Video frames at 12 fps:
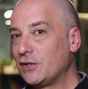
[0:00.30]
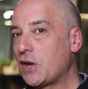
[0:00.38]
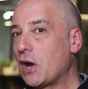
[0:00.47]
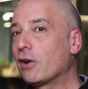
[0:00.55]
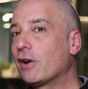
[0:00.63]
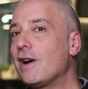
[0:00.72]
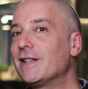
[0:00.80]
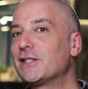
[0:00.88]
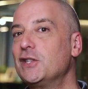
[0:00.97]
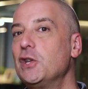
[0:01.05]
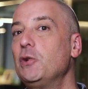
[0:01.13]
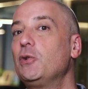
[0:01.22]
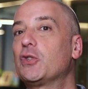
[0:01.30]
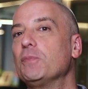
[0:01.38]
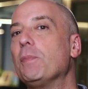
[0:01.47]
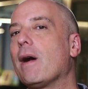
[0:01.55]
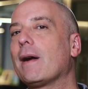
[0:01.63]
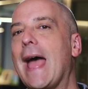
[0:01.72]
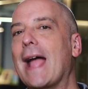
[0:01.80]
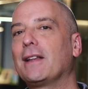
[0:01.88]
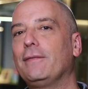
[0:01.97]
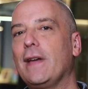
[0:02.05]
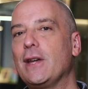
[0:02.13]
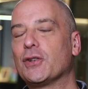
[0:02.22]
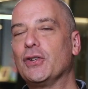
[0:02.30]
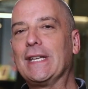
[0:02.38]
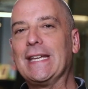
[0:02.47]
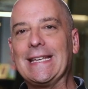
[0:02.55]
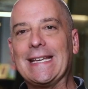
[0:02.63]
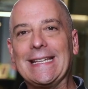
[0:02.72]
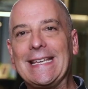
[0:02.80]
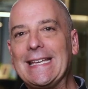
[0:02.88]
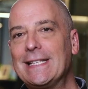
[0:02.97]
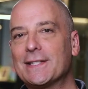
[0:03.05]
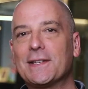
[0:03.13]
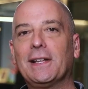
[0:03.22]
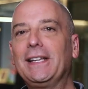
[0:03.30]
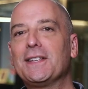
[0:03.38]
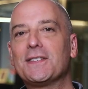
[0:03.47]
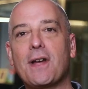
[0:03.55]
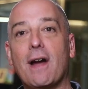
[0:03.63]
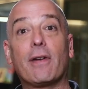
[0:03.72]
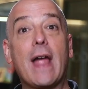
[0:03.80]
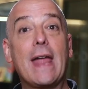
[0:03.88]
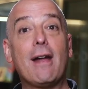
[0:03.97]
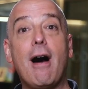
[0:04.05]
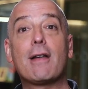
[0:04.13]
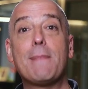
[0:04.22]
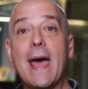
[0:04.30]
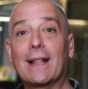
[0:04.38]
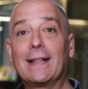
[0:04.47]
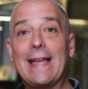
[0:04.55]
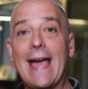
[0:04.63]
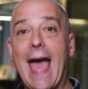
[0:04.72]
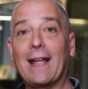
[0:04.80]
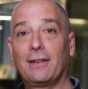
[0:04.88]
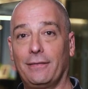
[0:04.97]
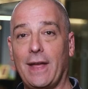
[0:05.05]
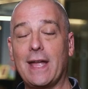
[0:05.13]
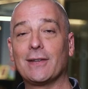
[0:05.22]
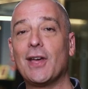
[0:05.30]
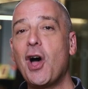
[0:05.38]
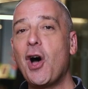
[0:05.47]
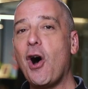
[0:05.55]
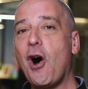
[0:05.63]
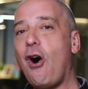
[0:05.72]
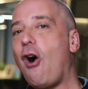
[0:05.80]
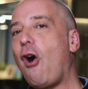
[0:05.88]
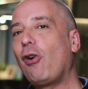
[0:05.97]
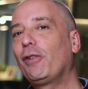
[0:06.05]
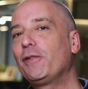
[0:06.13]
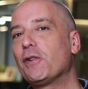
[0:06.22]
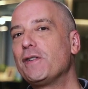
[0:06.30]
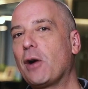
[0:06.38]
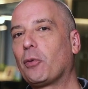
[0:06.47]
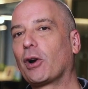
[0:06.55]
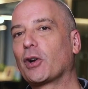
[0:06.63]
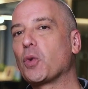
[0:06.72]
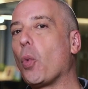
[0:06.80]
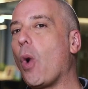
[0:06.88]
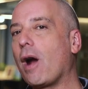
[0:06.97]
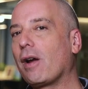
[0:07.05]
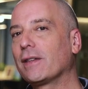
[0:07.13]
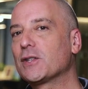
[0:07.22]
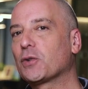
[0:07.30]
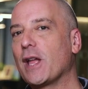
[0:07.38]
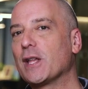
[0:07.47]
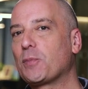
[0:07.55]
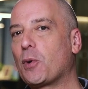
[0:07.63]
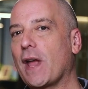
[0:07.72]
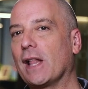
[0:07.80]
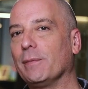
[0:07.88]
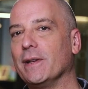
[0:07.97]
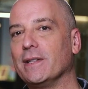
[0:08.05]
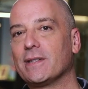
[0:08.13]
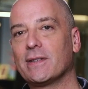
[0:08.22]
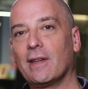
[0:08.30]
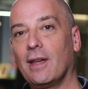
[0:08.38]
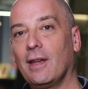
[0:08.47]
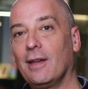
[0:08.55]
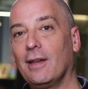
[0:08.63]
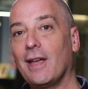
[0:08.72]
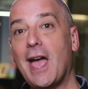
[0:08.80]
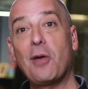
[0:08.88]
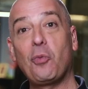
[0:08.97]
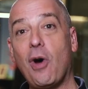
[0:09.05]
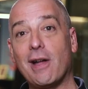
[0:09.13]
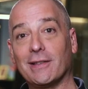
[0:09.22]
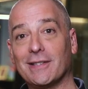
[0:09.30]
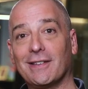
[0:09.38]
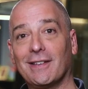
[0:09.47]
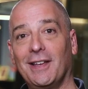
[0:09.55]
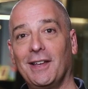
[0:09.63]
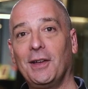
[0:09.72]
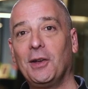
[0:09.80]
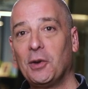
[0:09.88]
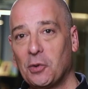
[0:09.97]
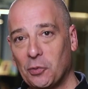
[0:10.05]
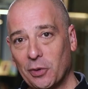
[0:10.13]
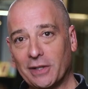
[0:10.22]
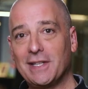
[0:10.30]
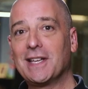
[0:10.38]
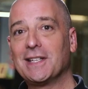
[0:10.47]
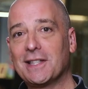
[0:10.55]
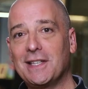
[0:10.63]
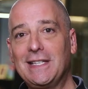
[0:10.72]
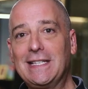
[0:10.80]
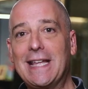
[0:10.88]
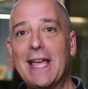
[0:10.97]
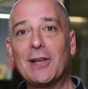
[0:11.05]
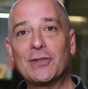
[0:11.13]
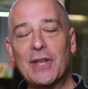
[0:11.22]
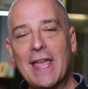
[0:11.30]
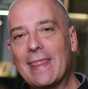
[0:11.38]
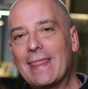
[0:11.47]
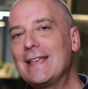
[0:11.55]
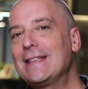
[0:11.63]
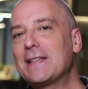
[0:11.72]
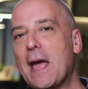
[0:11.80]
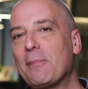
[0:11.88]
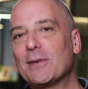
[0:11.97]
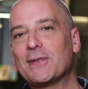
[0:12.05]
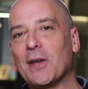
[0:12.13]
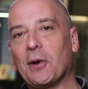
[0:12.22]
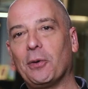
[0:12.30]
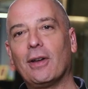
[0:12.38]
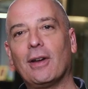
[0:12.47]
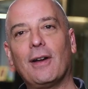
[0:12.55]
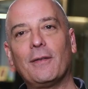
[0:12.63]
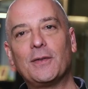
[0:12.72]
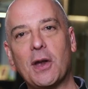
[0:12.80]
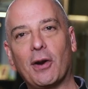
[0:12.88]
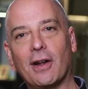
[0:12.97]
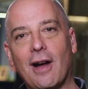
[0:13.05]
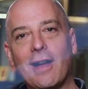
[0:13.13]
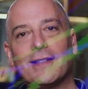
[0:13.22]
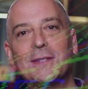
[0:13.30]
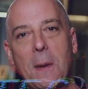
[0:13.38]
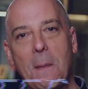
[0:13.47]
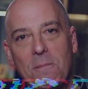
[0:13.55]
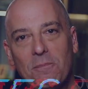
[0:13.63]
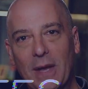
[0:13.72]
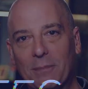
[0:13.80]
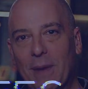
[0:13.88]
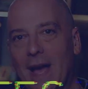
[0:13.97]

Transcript: Saragon's new Smart Activation Key can instantly discover and automatically activate all of your network's wireless transport elements at once. We'll dig into the details in this episode of Saragon's Big